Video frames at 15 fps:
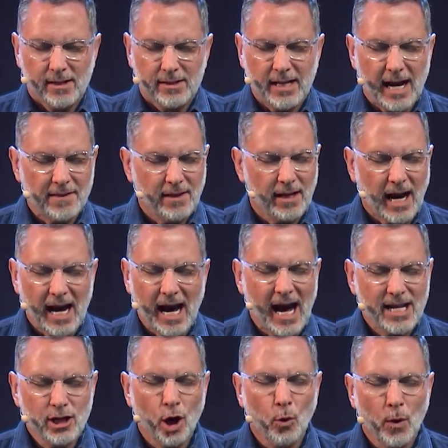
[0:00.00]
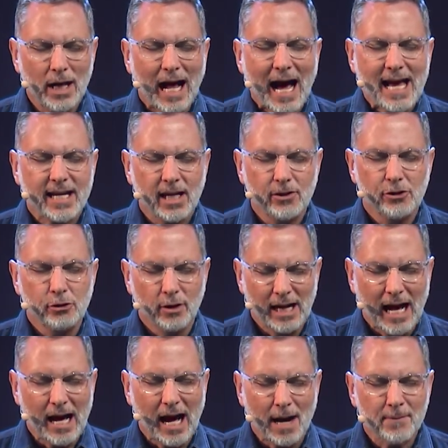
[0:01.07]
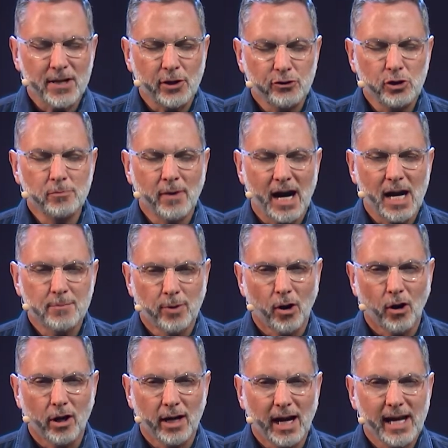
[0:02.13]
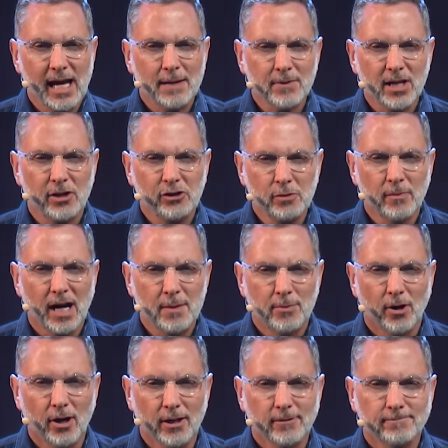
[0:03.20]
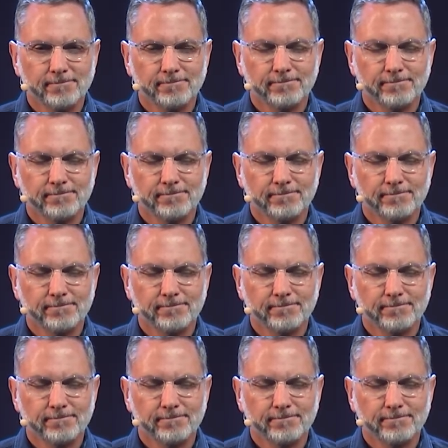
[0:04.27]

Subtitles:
God, I know what I can do, and I'm going to do my part. I am going to do my part.